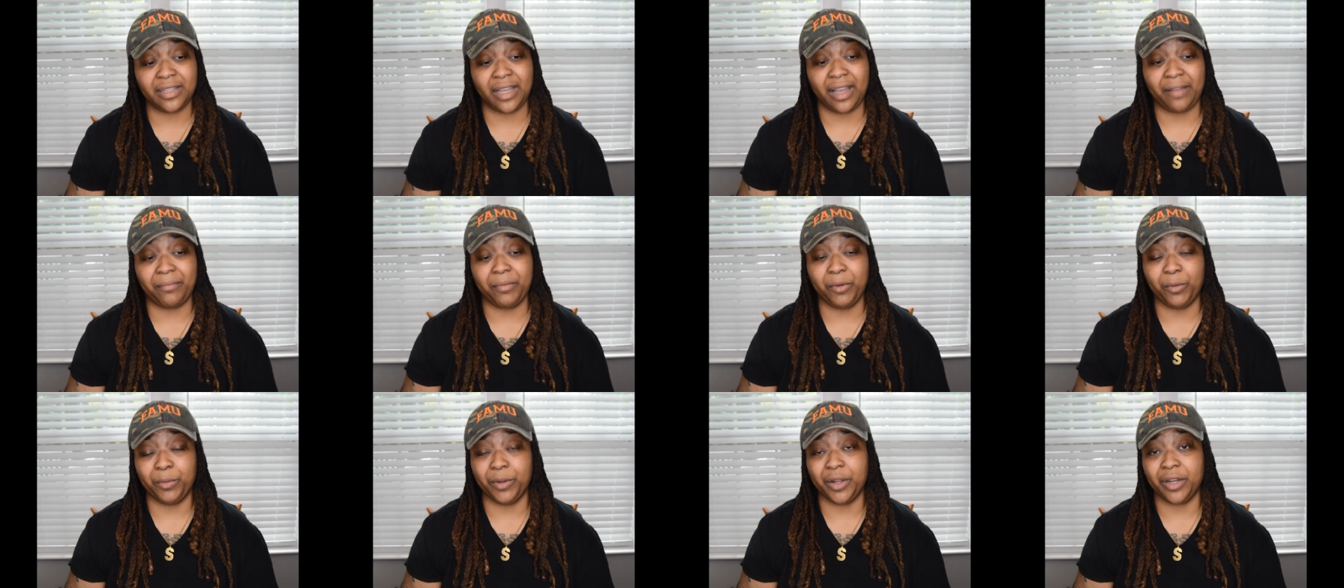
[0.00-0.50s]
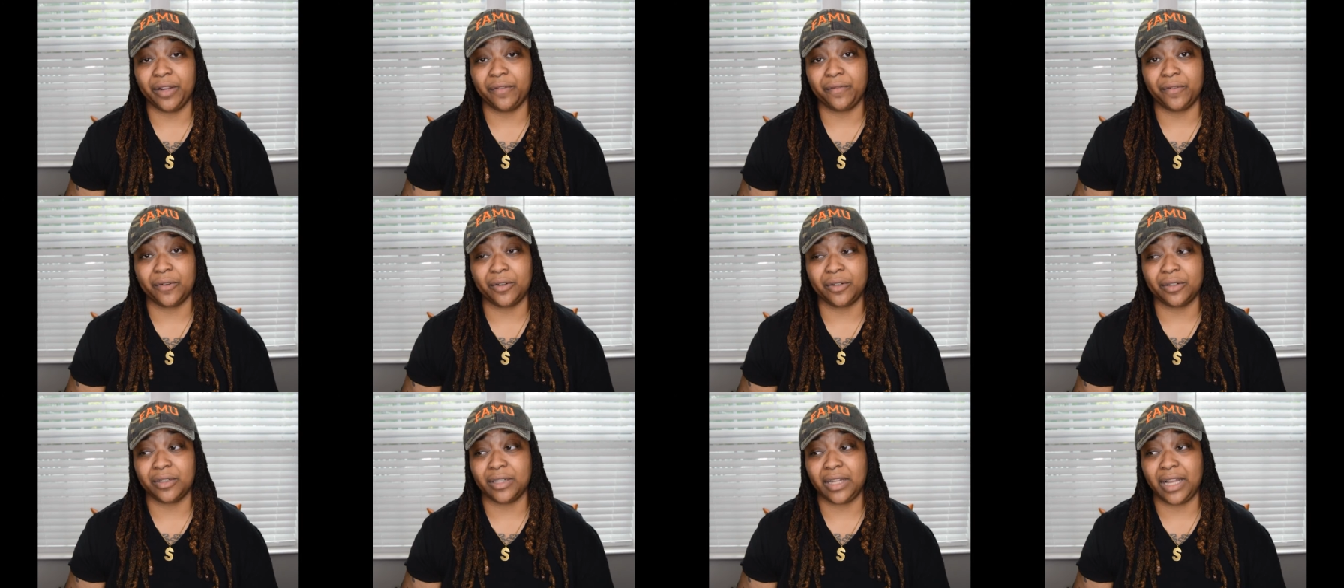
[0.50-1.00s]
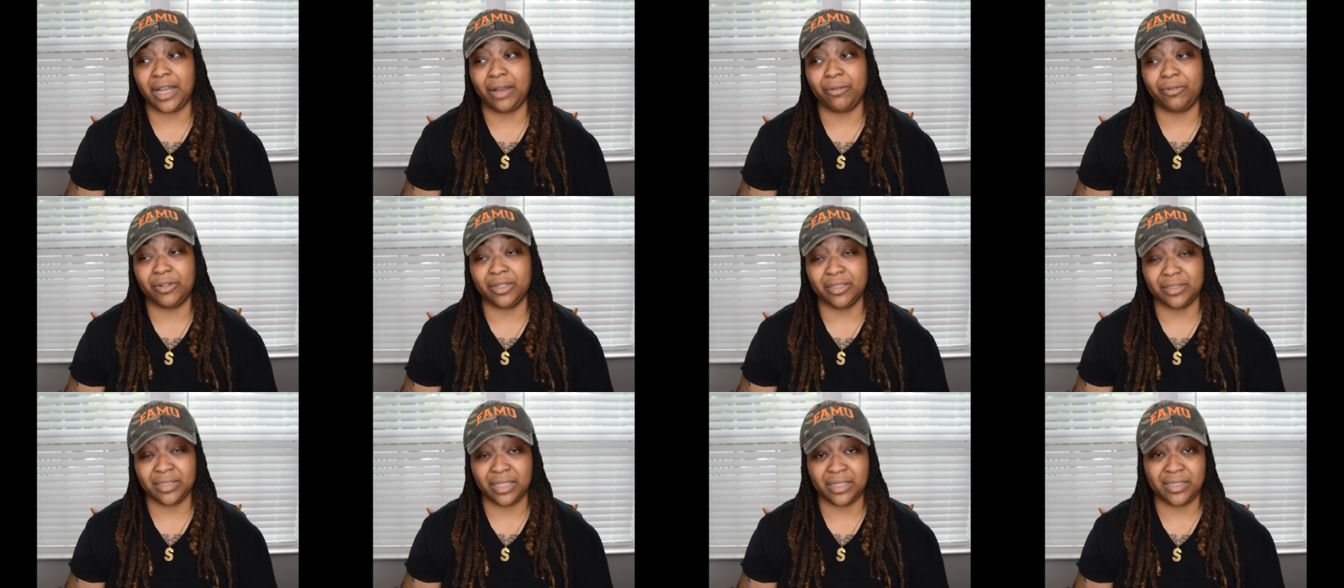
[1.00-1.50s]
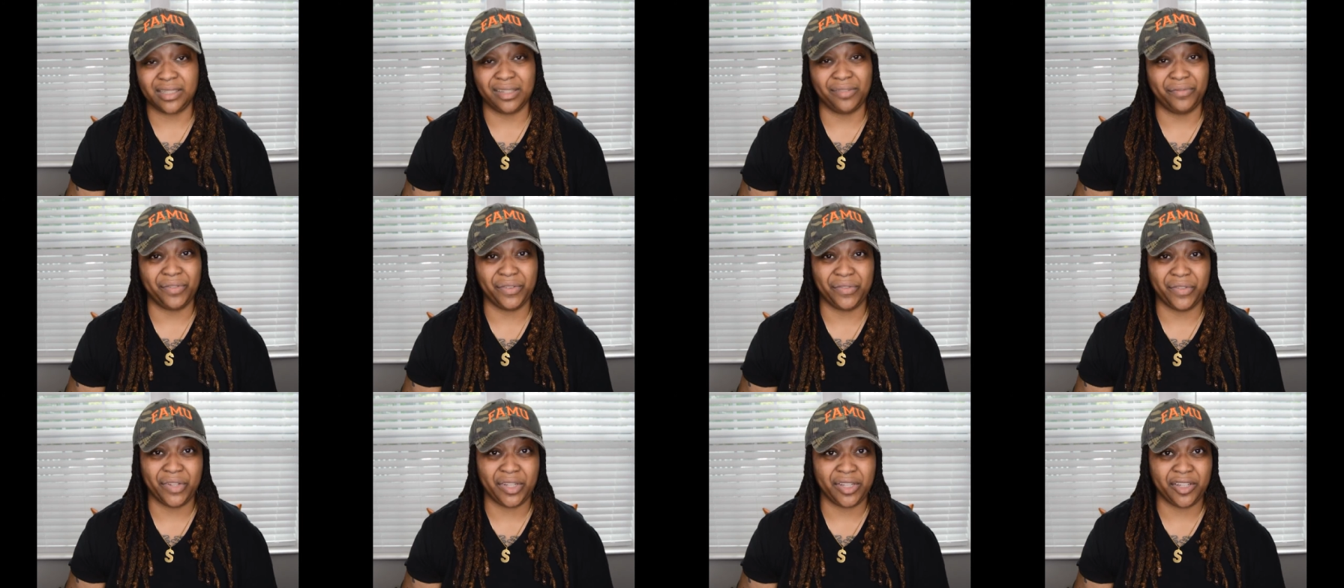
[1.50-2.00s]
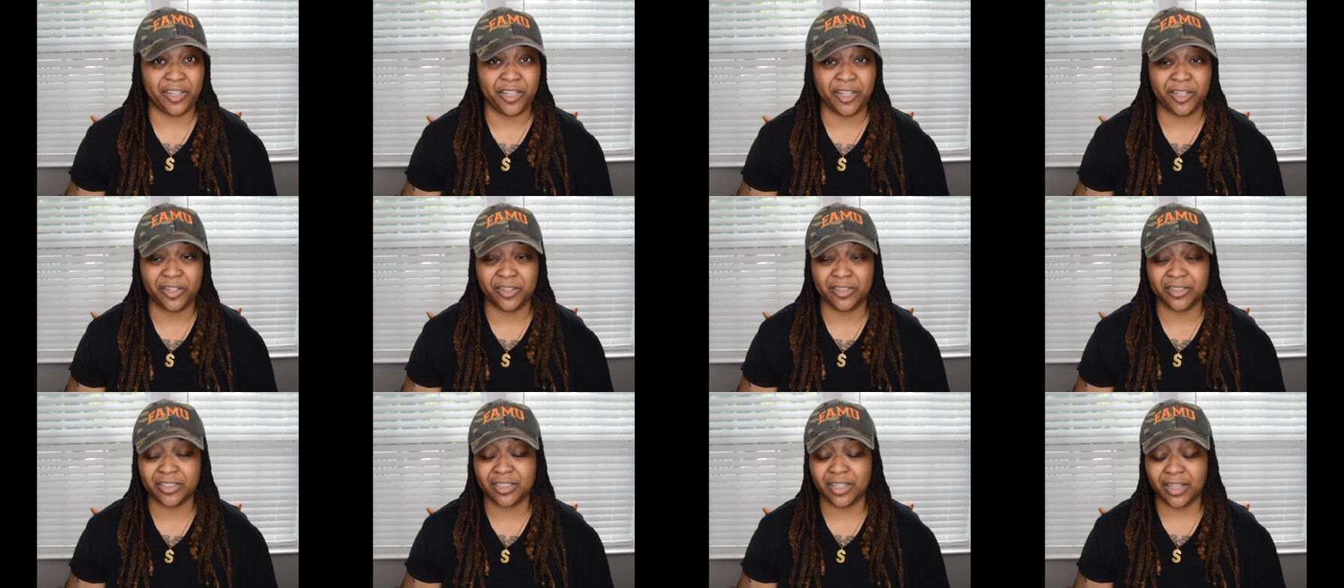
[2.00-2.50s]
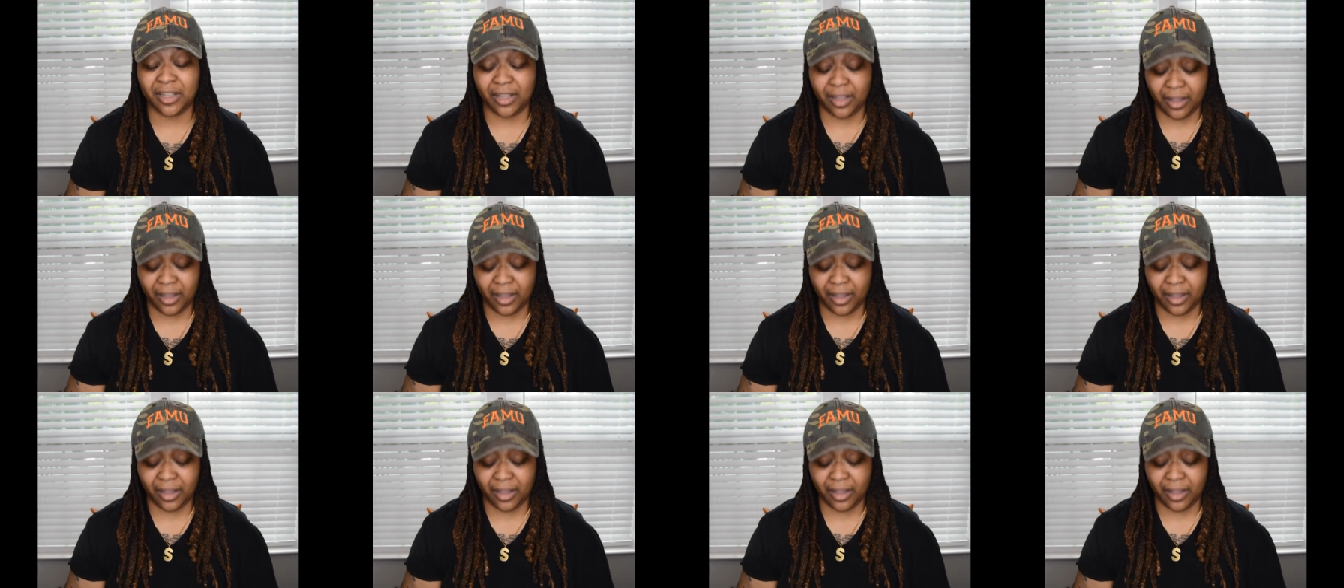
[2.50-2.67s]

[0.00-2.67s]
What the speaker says: I've been wearing it for, I want to say 10-15 years.